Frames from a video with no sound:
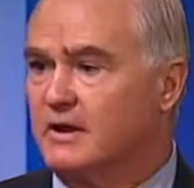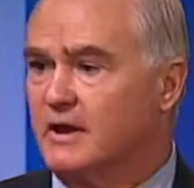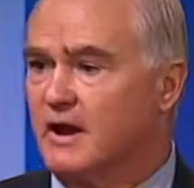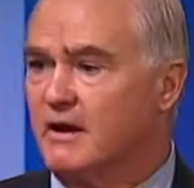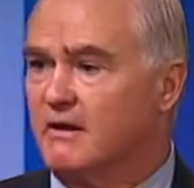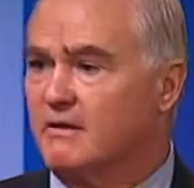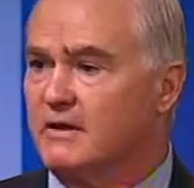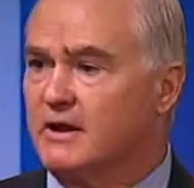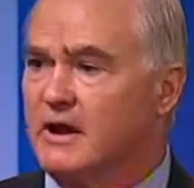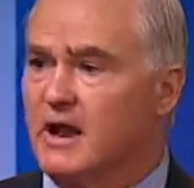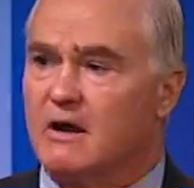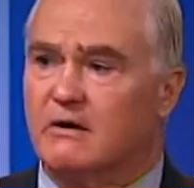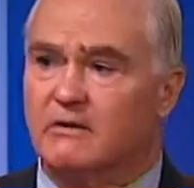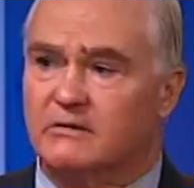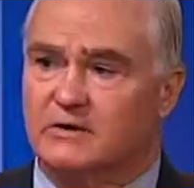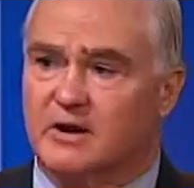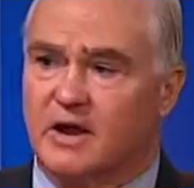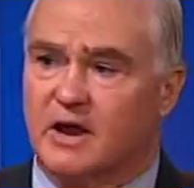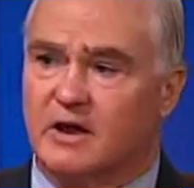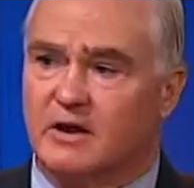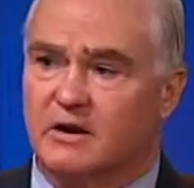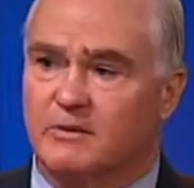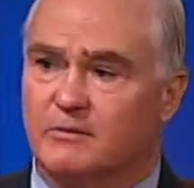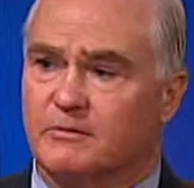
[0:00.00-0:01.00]
of the county,
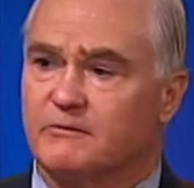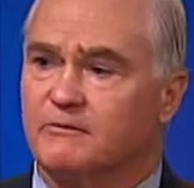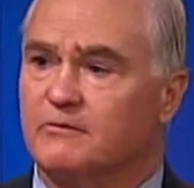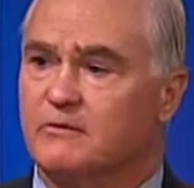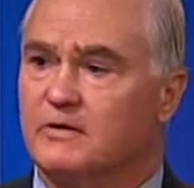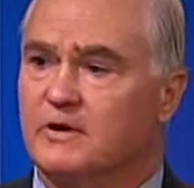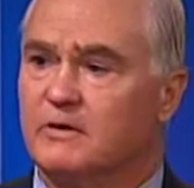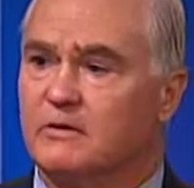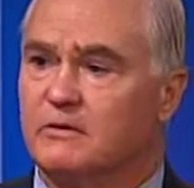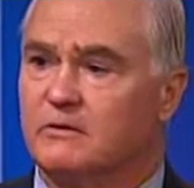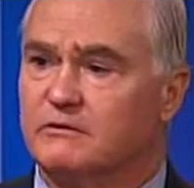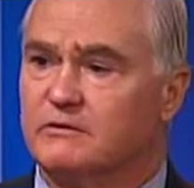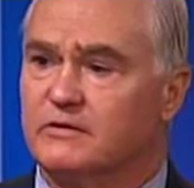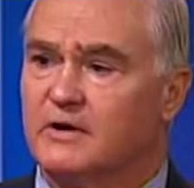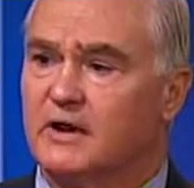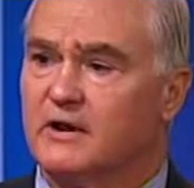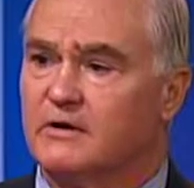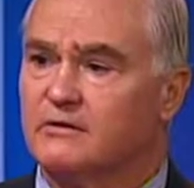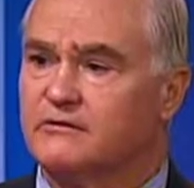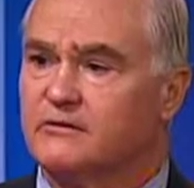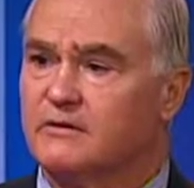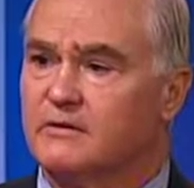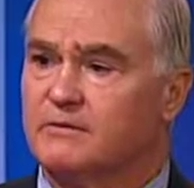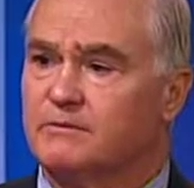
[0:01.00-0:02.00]
Allentown, Upper Freehold
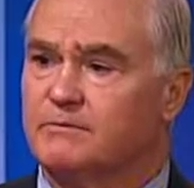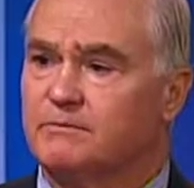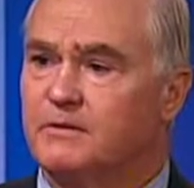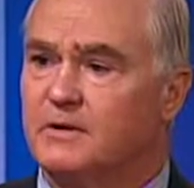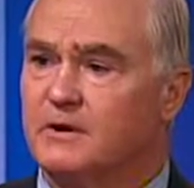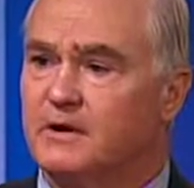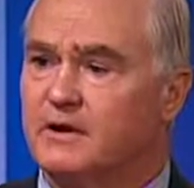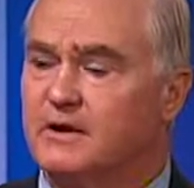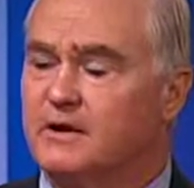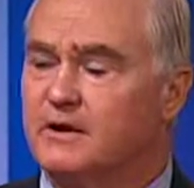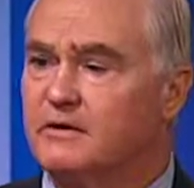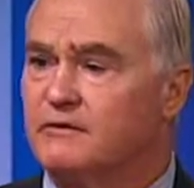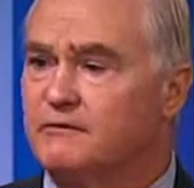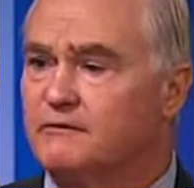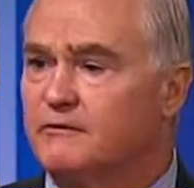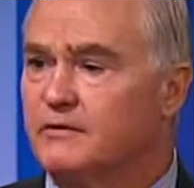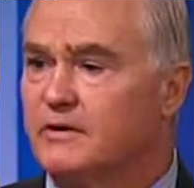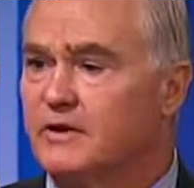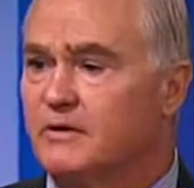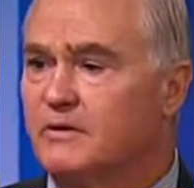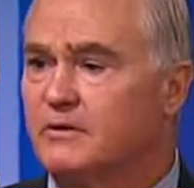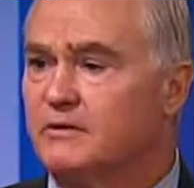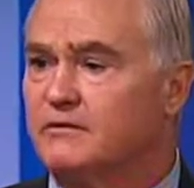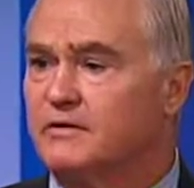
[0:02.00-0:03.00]
Township, uh, into
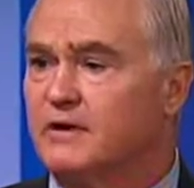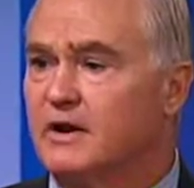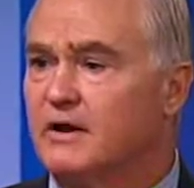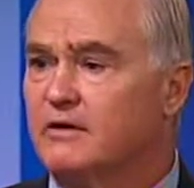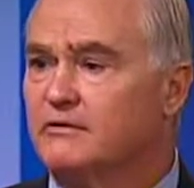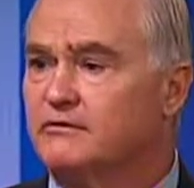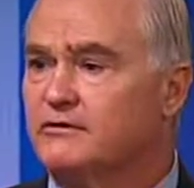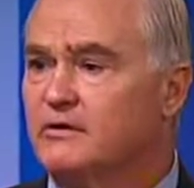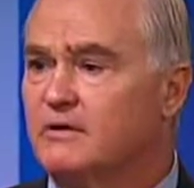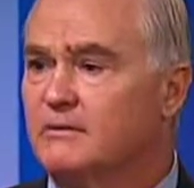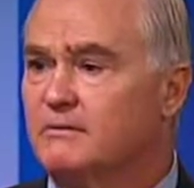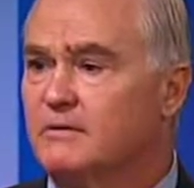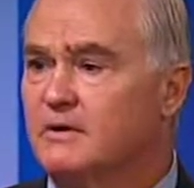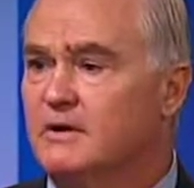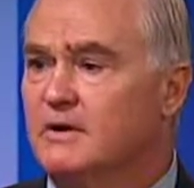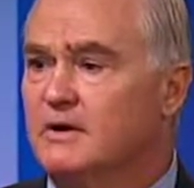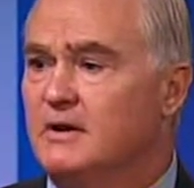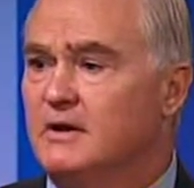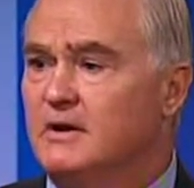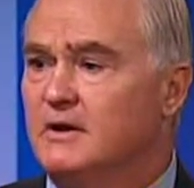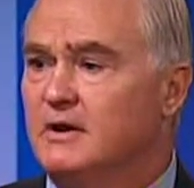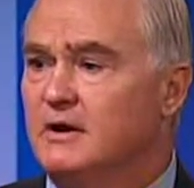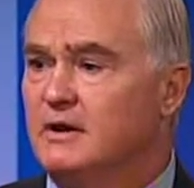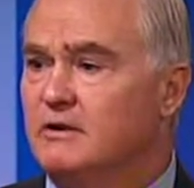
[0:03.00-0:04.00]
Freehold Township,
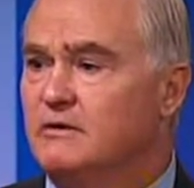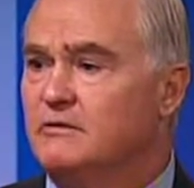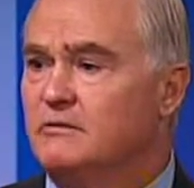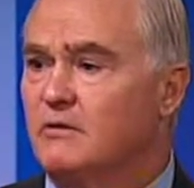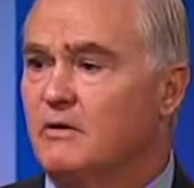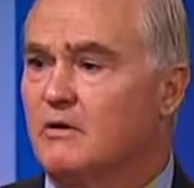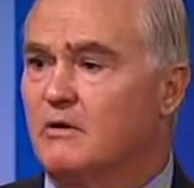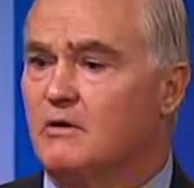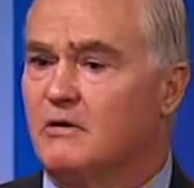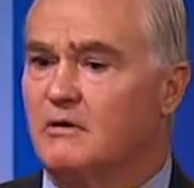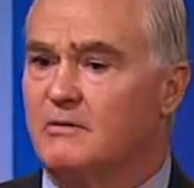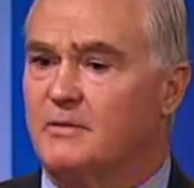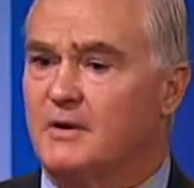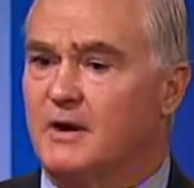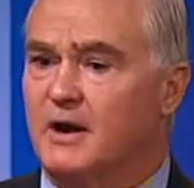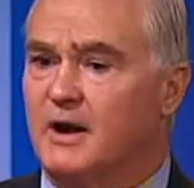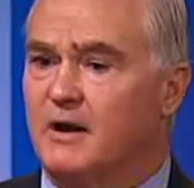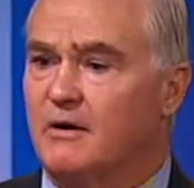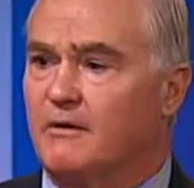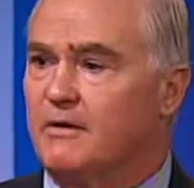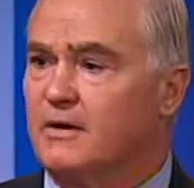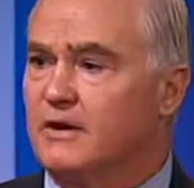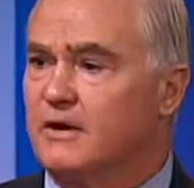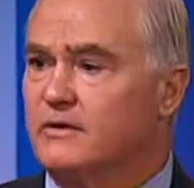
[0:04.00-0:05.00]
into our urban
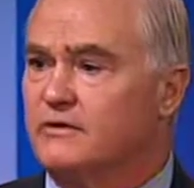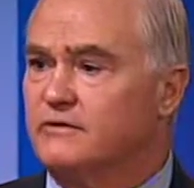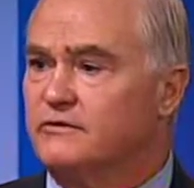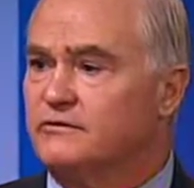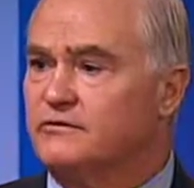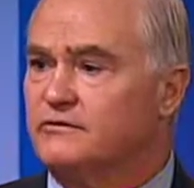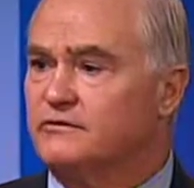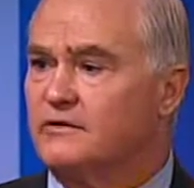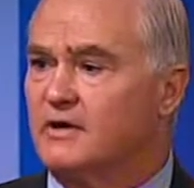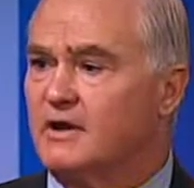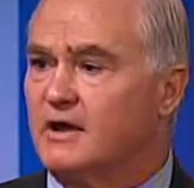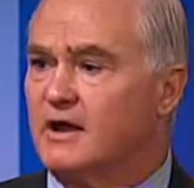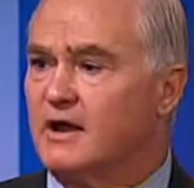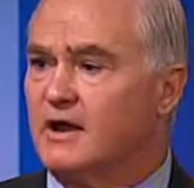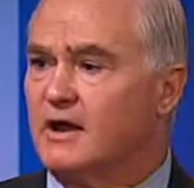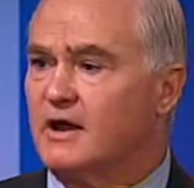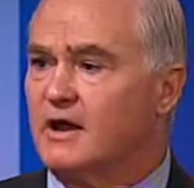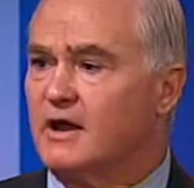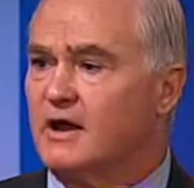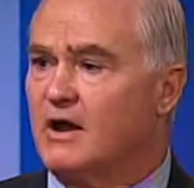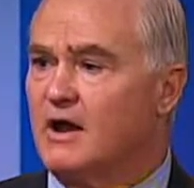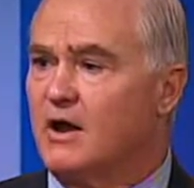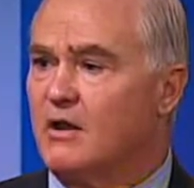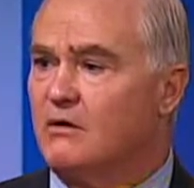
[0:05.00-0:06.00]
areas
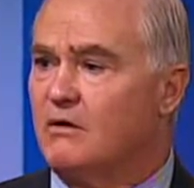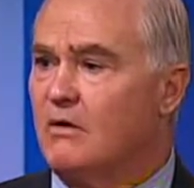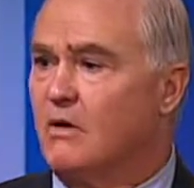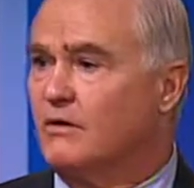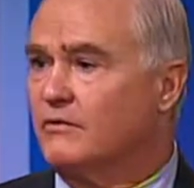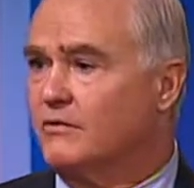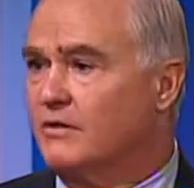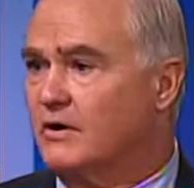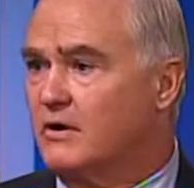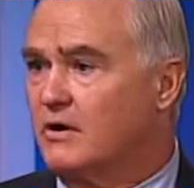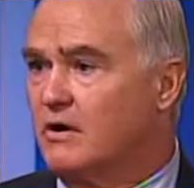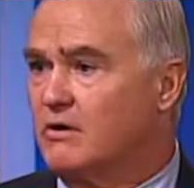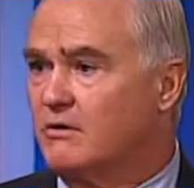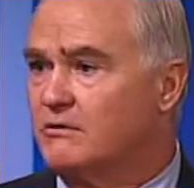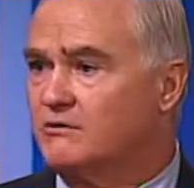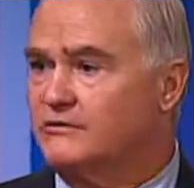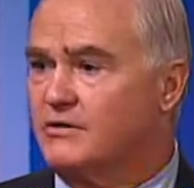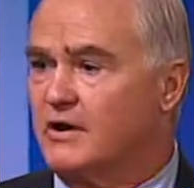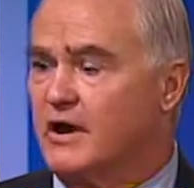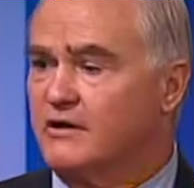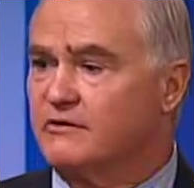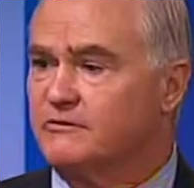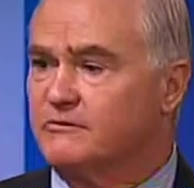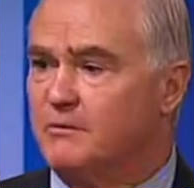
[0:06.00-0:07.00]
uh, along the
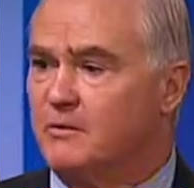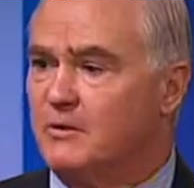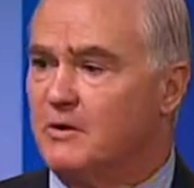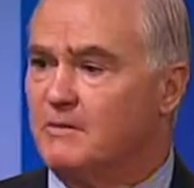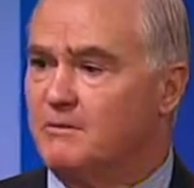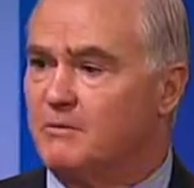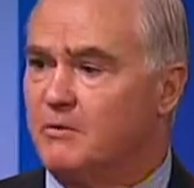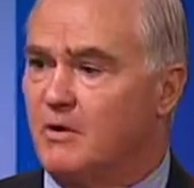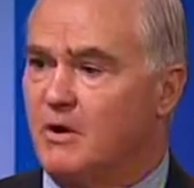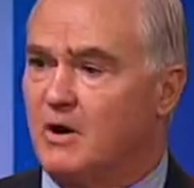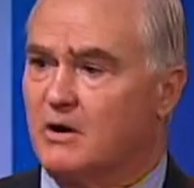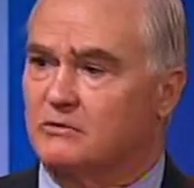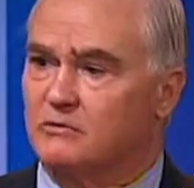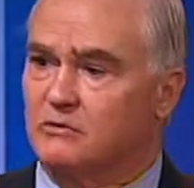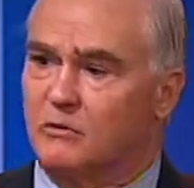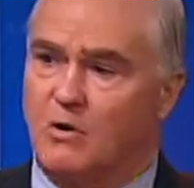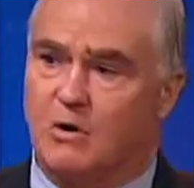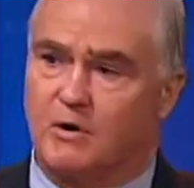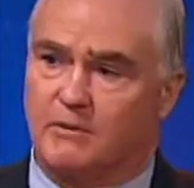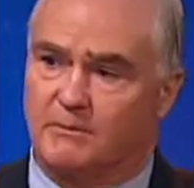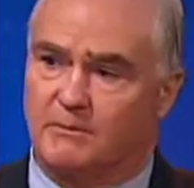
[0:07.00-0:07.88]
coast, Asbury Park, Long